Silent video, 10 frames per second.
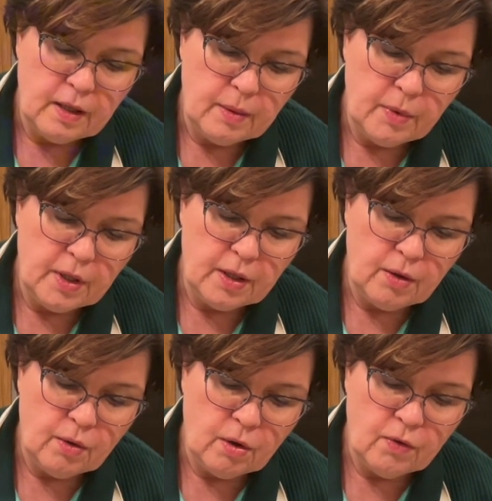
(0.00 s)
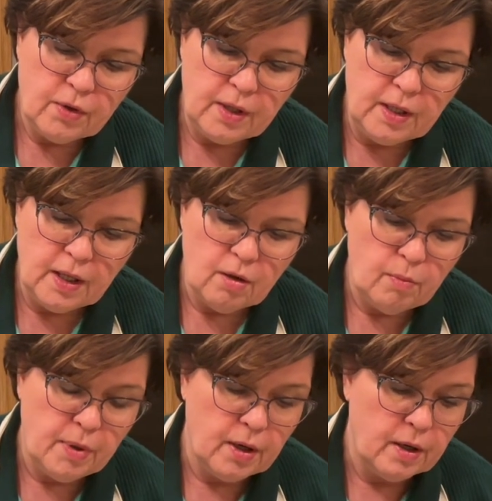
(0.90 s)
I'm going to go over the yellow
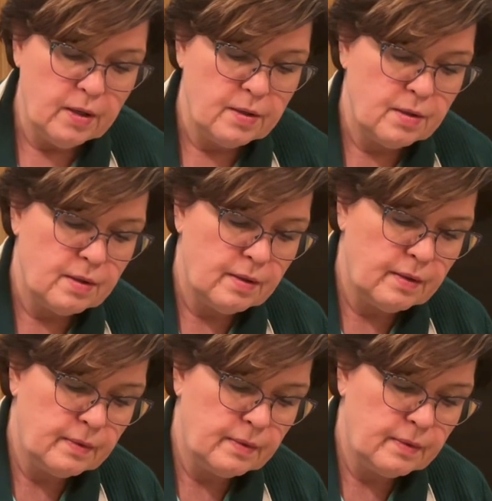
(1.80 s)
parts